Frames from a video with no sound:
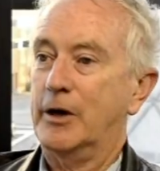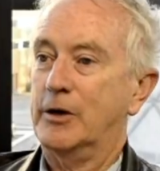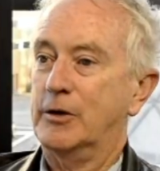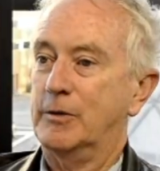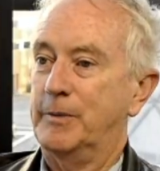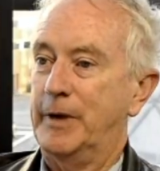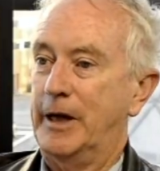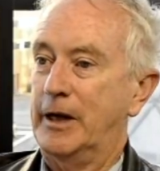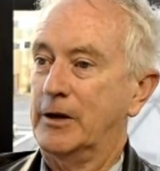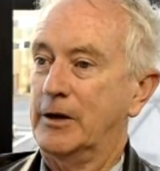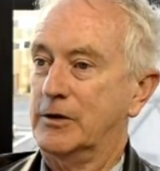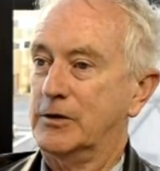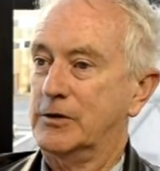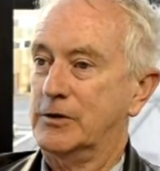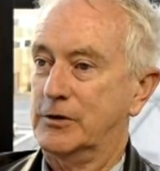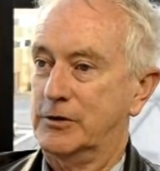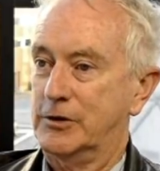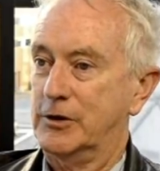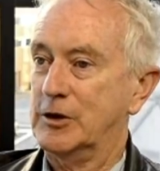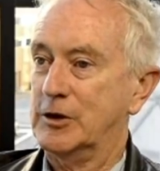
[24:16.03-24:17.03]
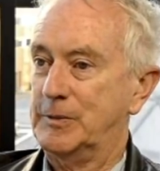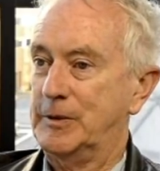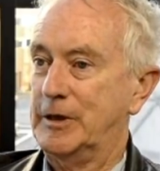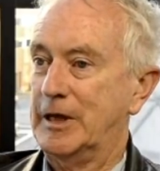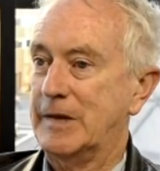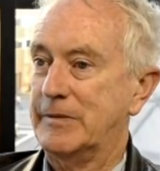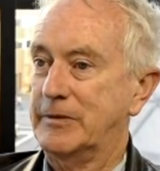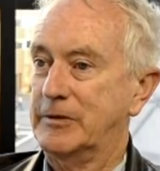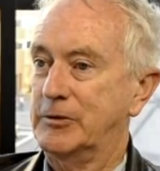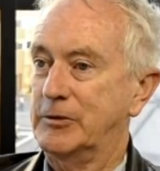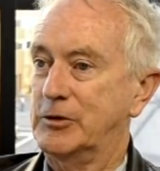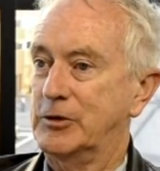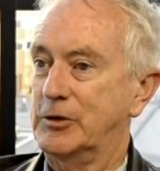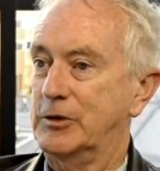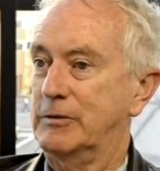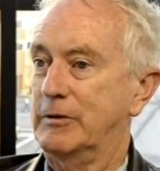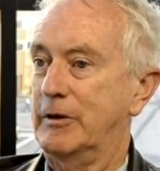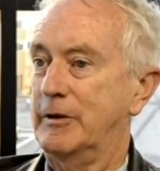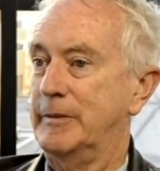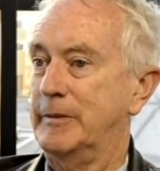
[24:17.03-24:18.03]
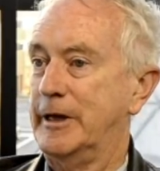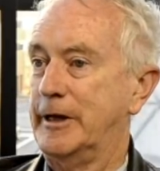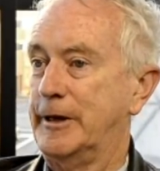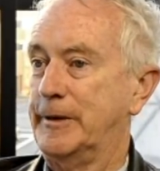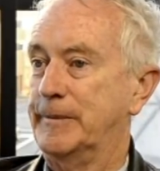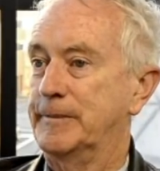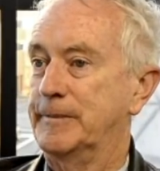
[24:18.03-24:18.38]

the banks to cease being able to issue their own money.